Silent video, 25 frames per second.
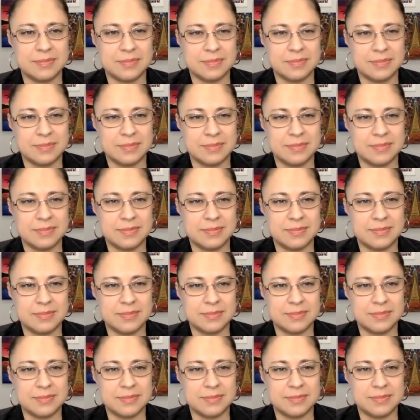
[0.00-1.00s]

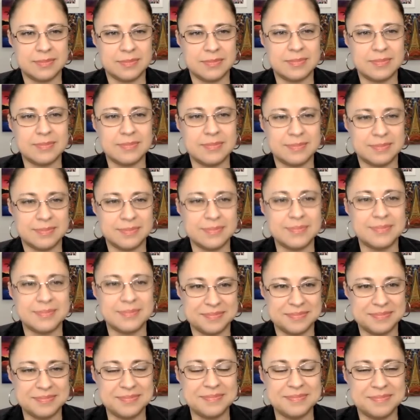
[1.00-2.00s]

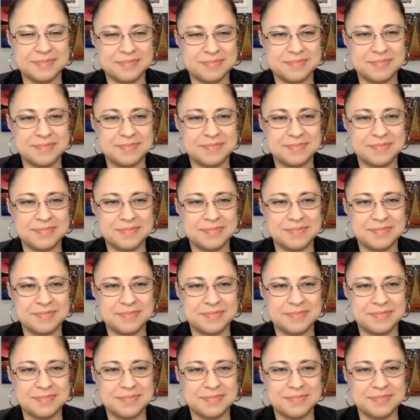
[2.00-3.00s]

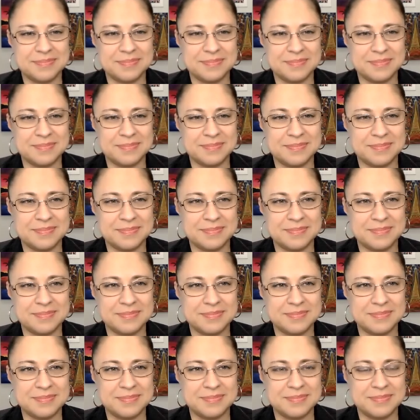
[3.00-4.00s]

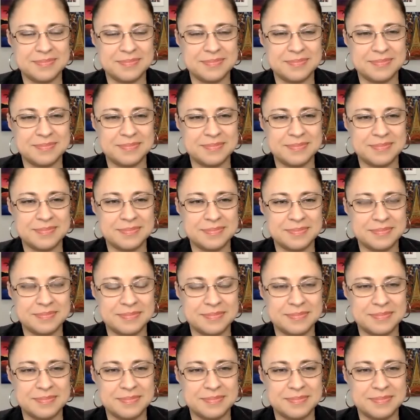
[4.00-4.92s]
This person isn't speaking.